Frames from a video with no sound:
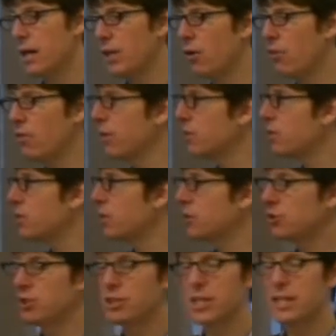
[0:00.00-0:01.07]
You know, there,
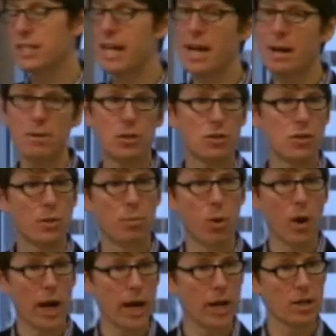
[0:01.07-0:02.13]
there's just the damage to the
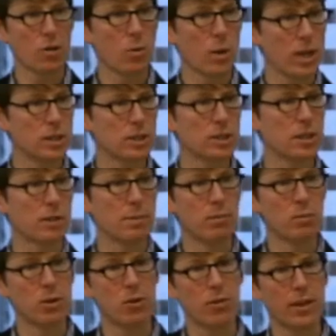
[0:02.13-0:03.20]
brand question. I
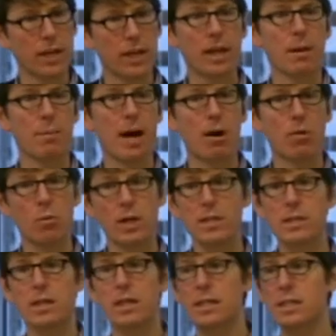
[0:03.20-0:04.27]
mean, when you're thinking about
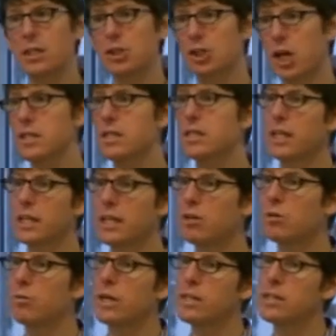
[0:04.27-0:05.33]
risk, it isn't just
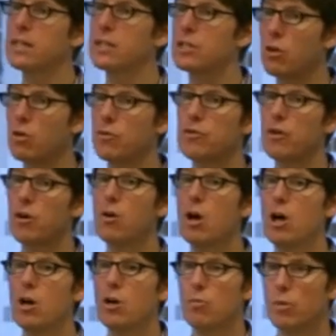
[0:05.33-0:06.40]
legal risk. It's also
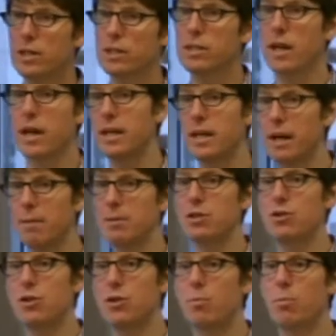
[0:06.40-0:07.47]
risk and
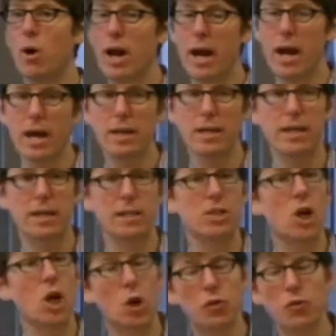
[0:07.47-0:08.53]
damage to the brand.
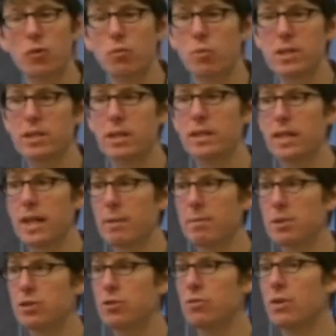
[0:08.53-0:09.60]
It's also risk and
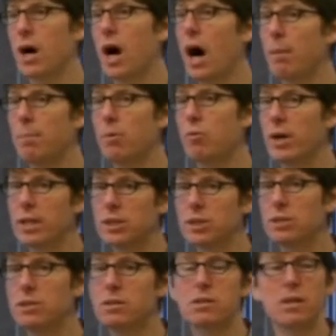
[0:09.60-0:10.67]
damage to the
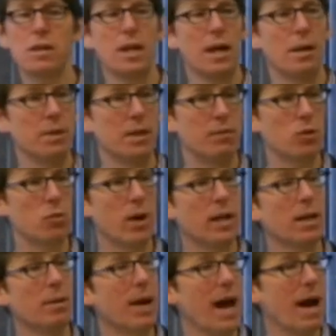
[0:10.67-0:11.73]
operations. I mean, if you
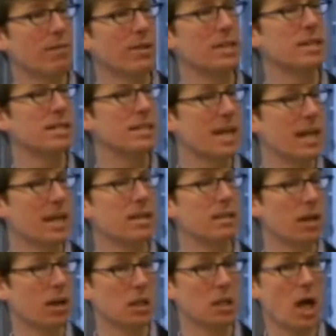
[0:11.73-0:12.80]
end up having to
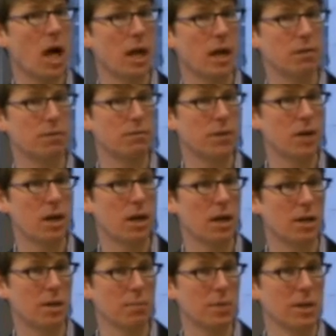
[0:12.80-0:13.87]
send a lot of
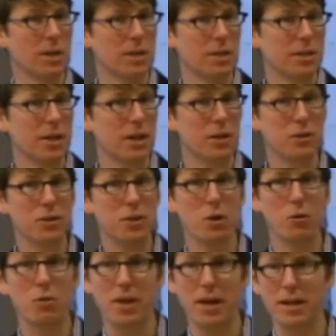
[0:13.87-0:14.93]
um, you
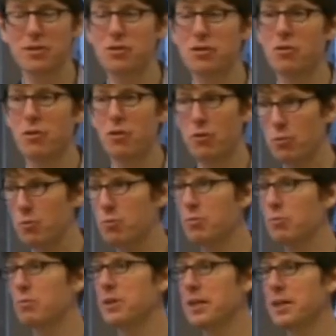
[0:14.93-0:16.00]
know things
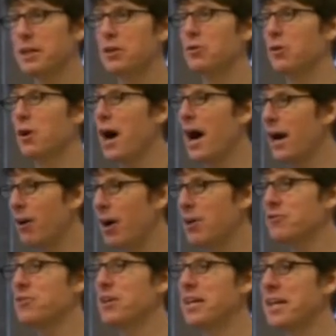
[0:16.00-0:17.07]
through legal or hire
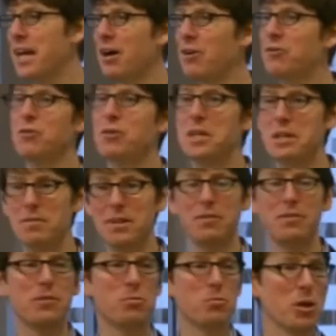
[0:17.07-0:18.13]
outside counsel, even
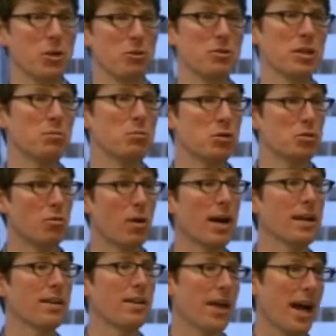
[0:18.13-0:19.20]
if what you did was
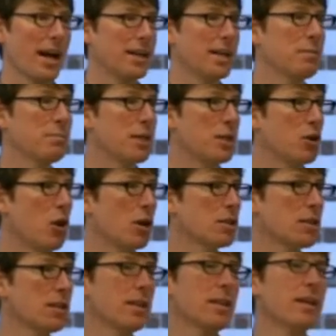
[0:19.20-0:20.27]
right, that can be
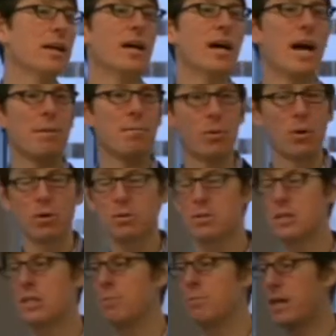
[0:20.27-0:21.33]
costly and
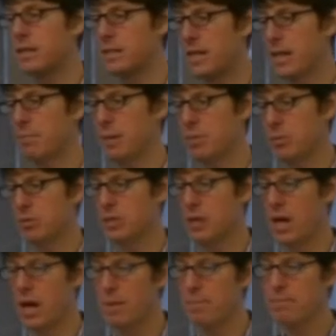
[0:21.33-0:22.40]
burdensome and take people's
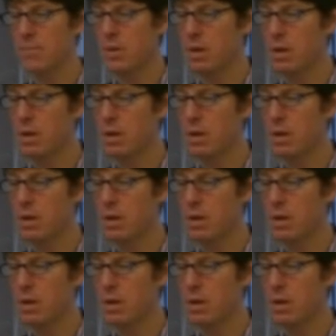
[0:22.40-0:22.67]
time.